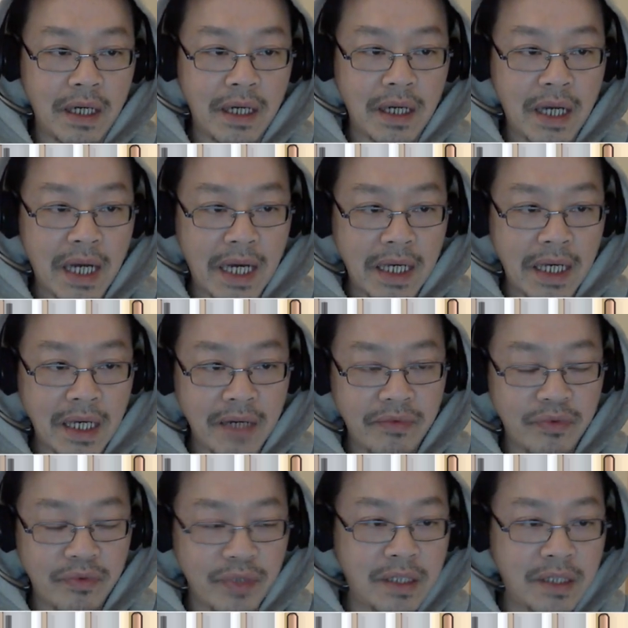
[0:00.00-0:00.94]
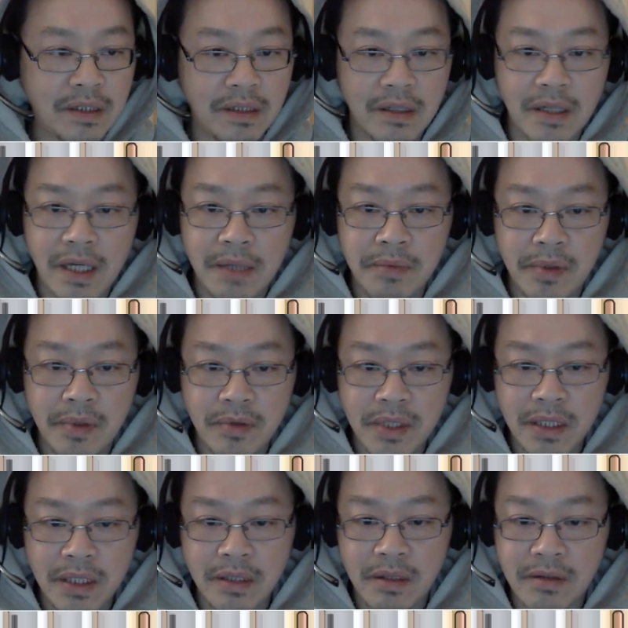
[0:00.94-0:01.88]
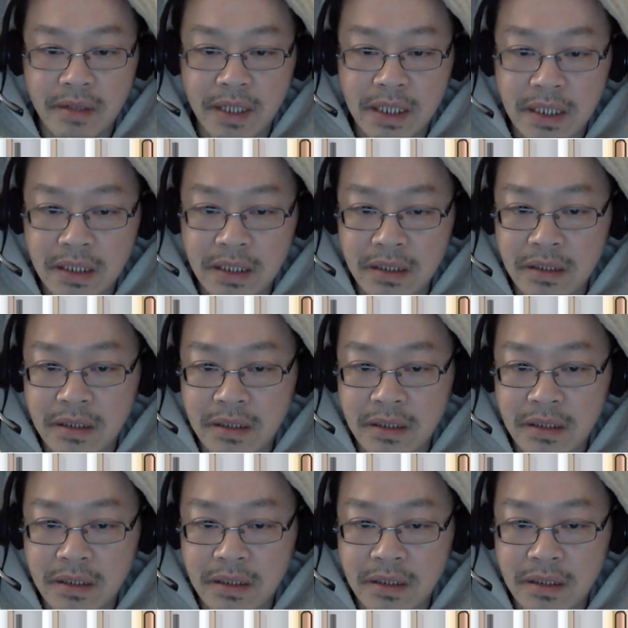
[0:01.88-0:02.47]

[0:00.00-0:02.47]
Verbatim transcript: I have written a library already.